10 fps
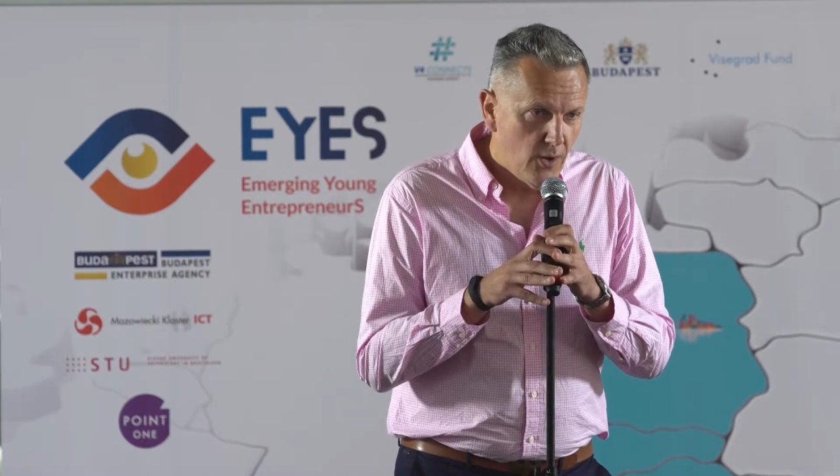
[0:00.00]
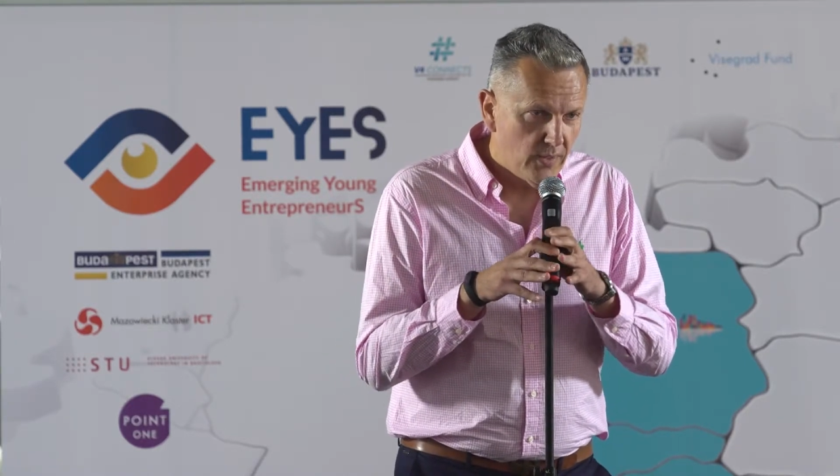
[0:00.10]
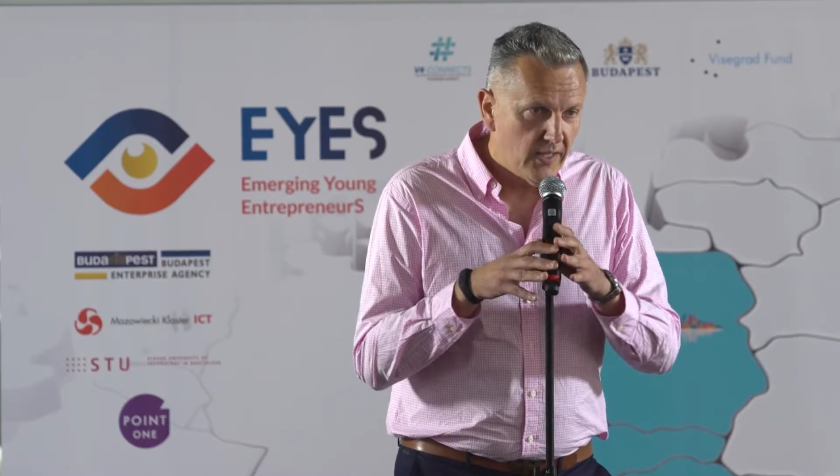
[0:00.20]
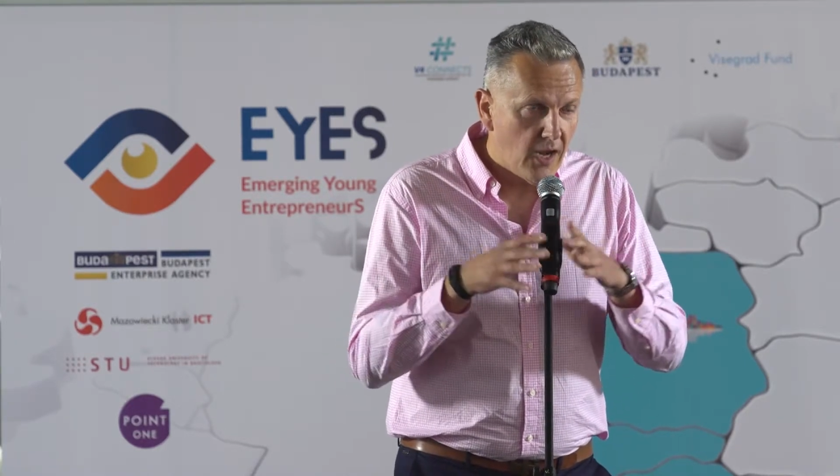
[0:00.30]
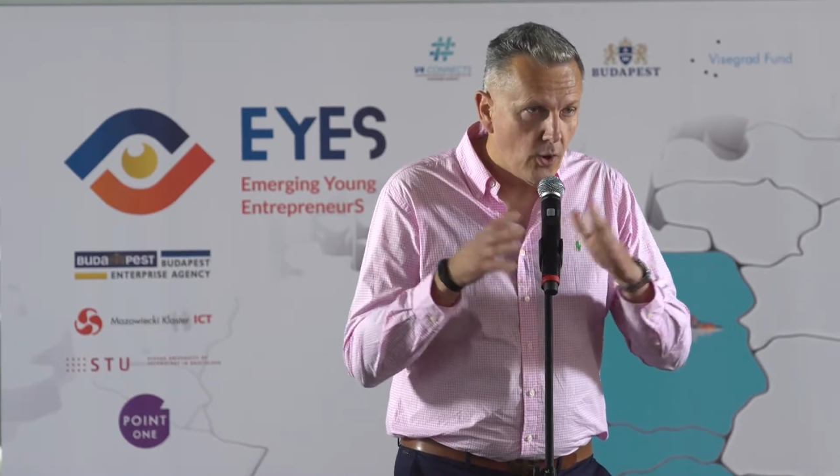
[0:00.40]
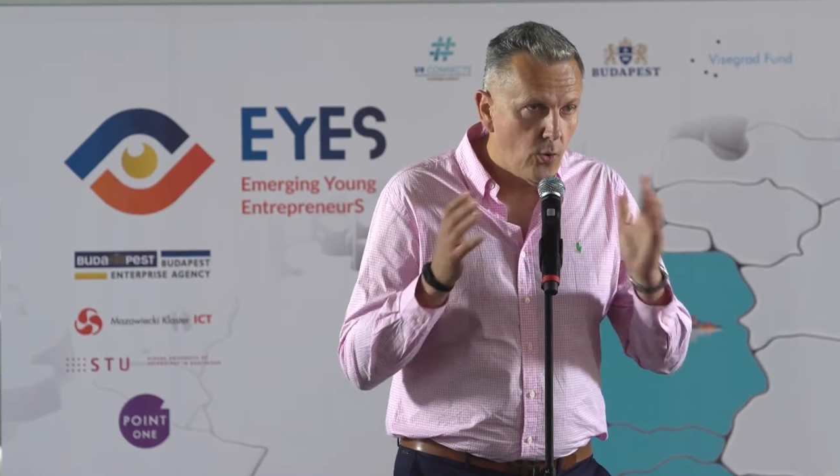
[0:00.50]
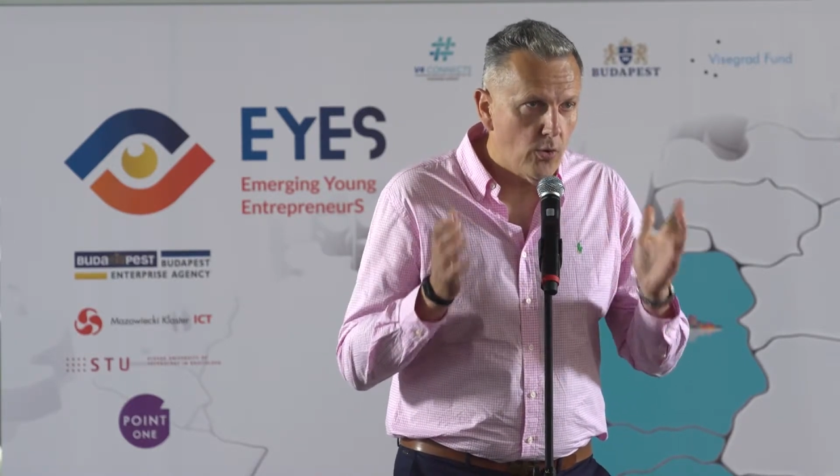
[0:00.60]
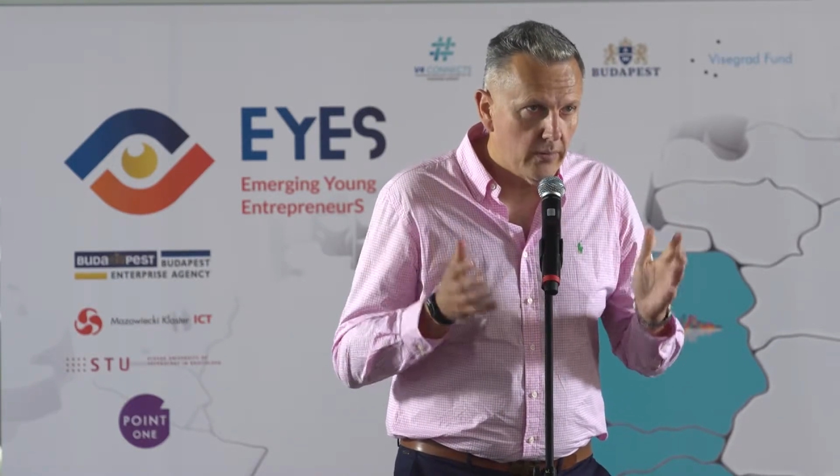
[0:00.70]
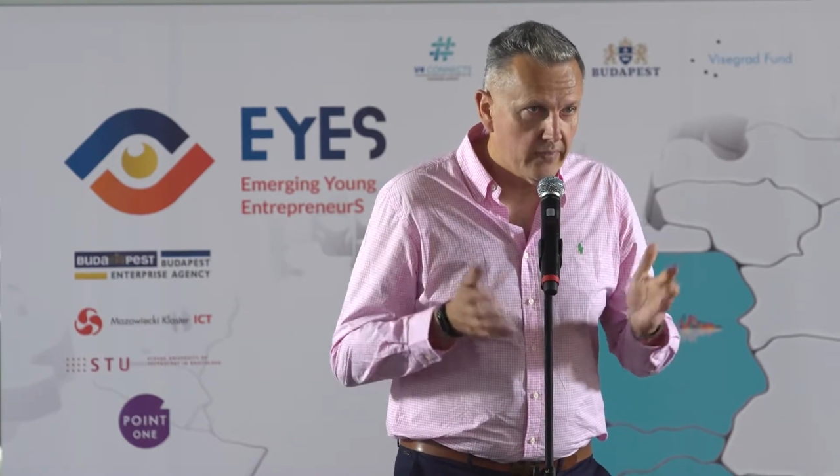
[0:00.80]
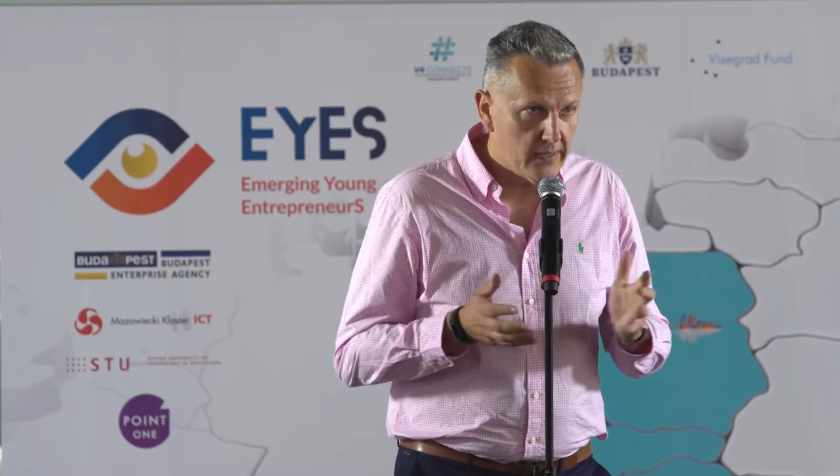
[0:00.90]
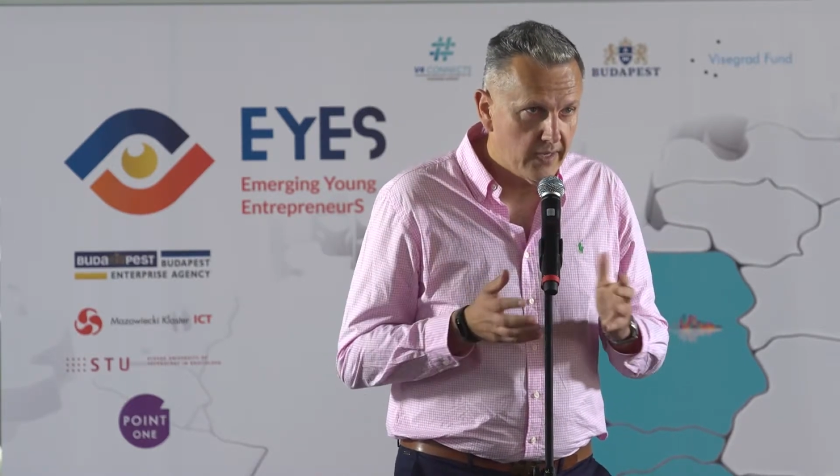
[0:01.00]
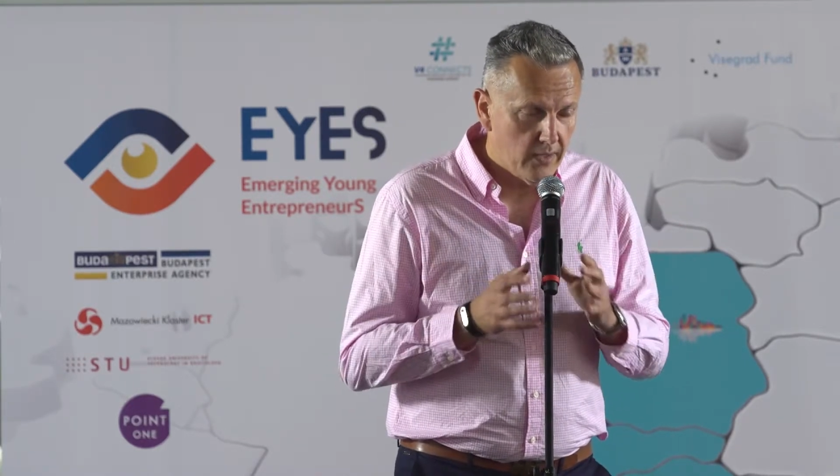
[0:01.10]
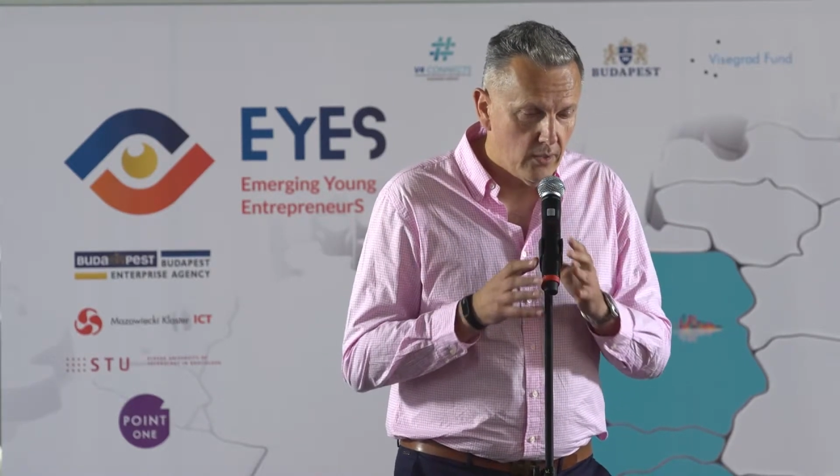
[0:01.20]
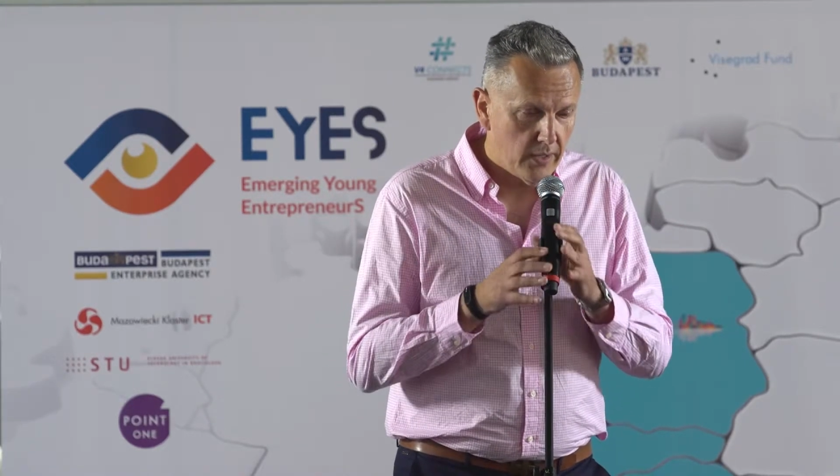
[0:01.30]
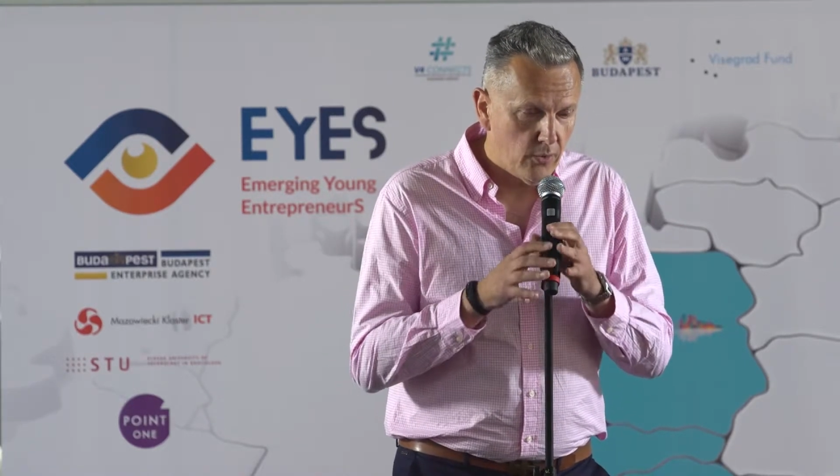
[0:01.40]
where they are core of
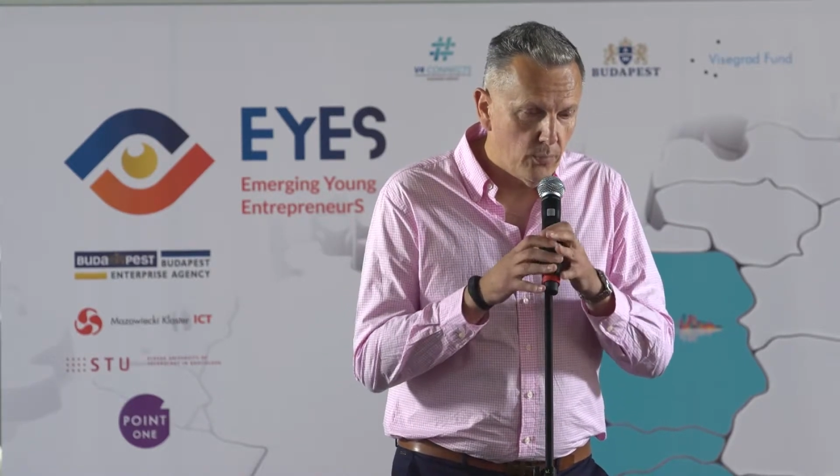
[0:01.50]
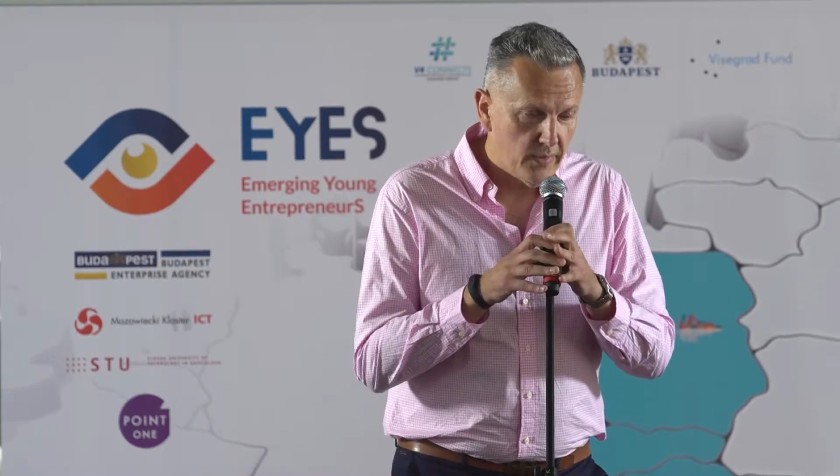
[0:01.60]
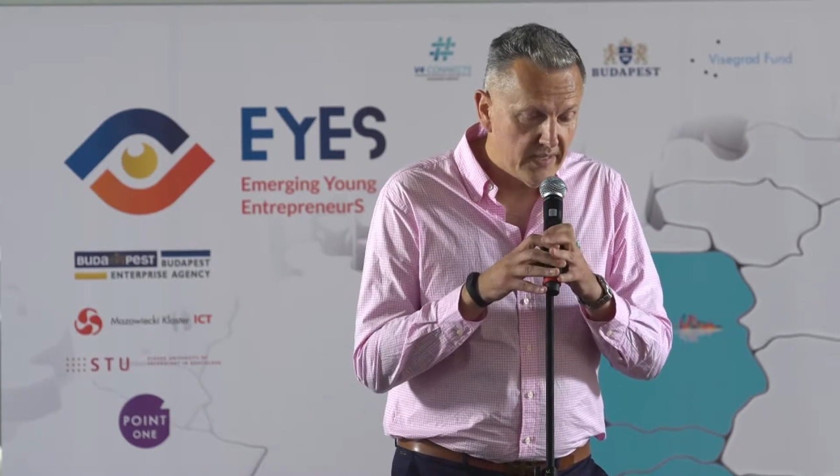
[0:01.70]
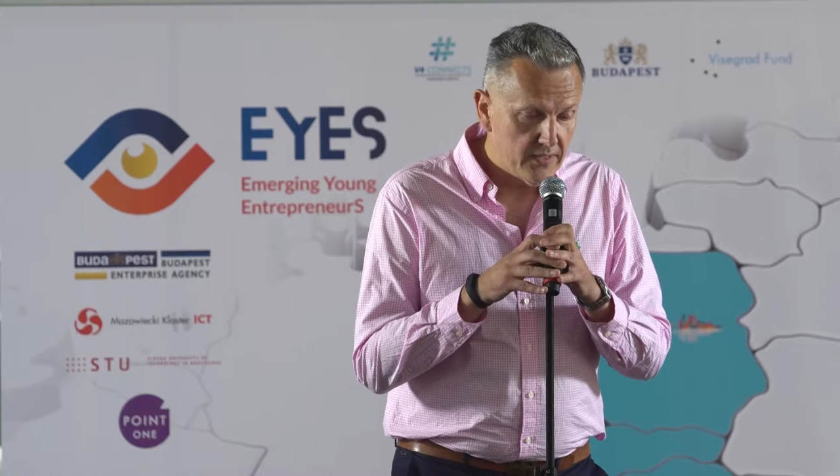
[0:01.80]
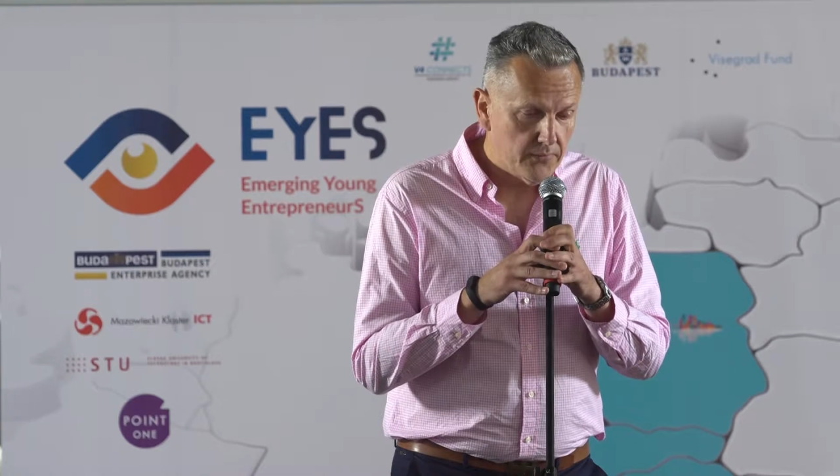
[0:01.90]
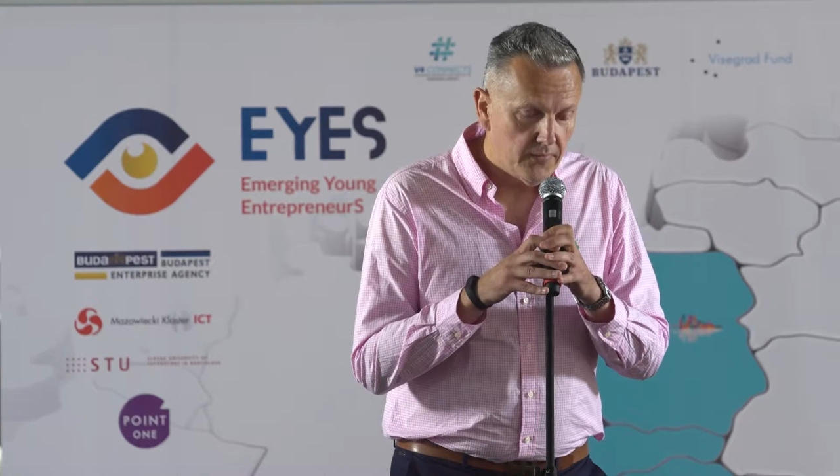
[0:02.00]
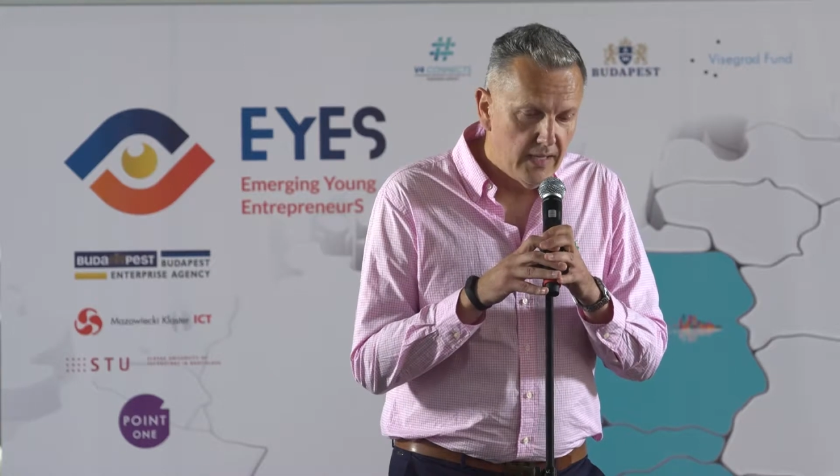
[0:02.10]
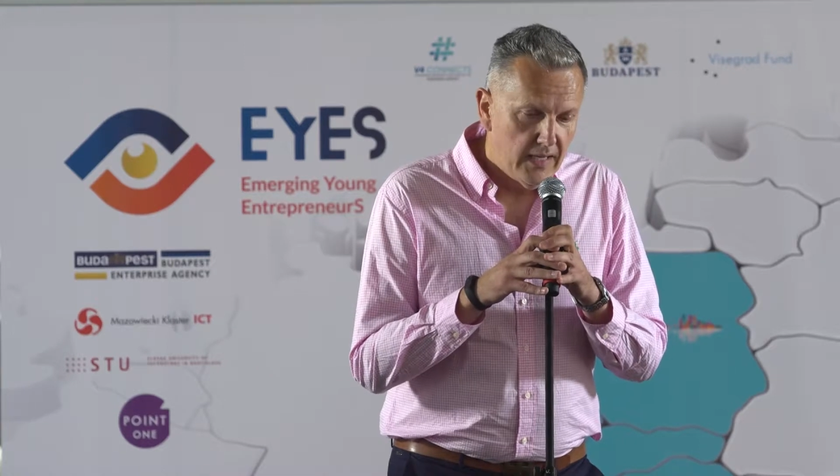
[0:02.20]
our cooperative.